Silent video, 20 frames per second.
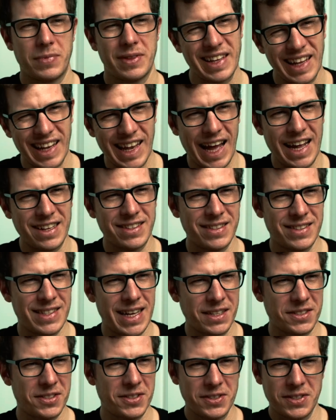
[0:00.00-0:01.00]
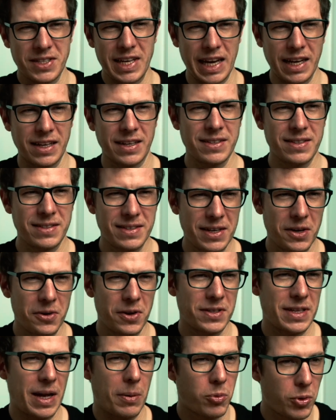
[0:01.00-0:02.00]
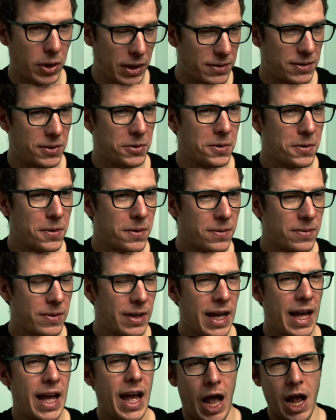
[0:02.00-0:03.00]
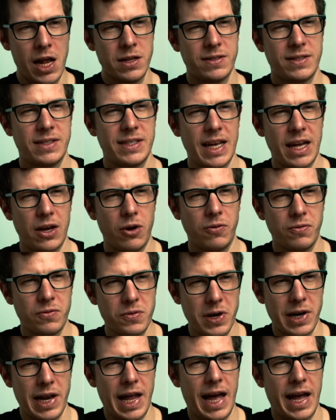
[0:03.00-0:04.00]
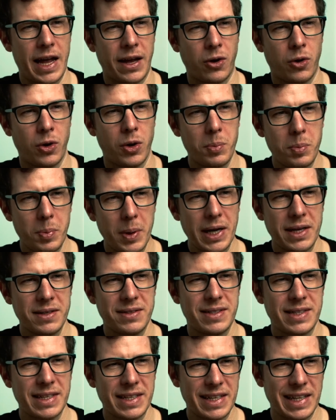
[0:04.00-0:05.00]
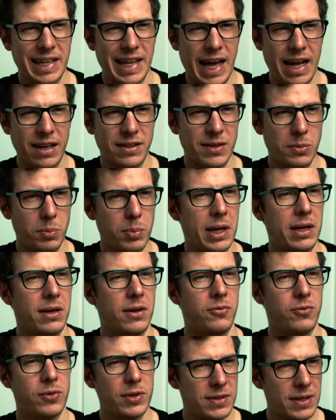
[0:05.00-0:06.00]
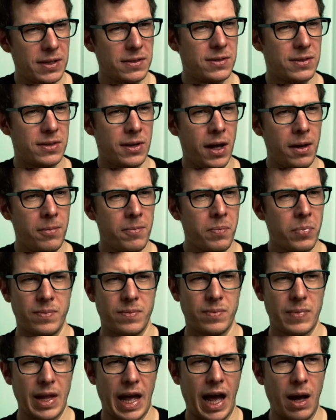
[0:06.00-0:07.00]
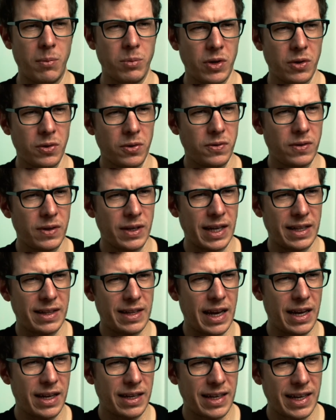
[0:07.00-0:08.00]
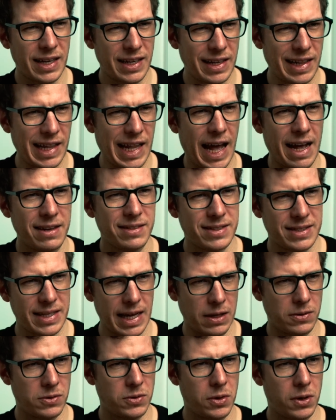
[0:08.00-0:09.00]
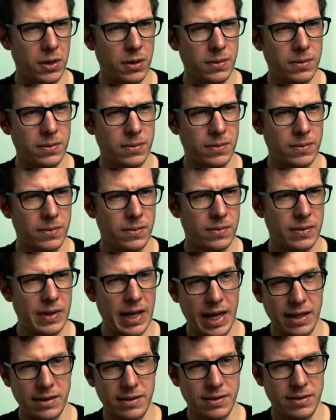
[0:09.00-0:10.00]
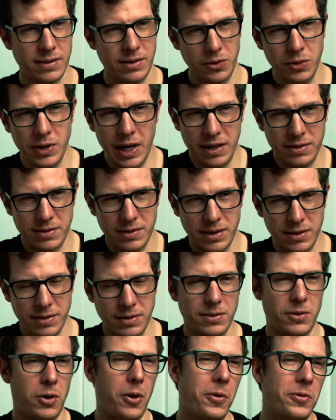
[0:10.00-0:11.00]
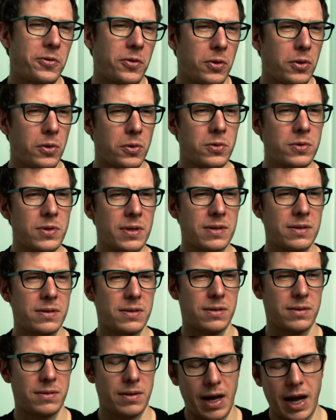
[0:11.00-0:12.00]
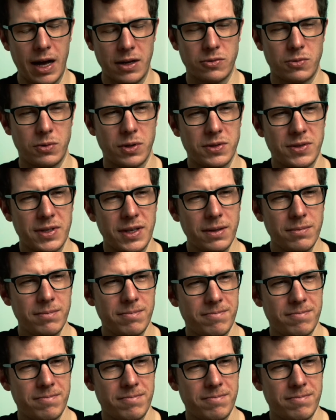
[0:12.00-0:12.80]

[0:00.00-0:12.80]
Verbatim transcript: The light detection is getting a serious upgrade too. Instead of relying on a basic light dependent resistor, I'm using a dedicated light sensor that, you guessed it, also uses I2C.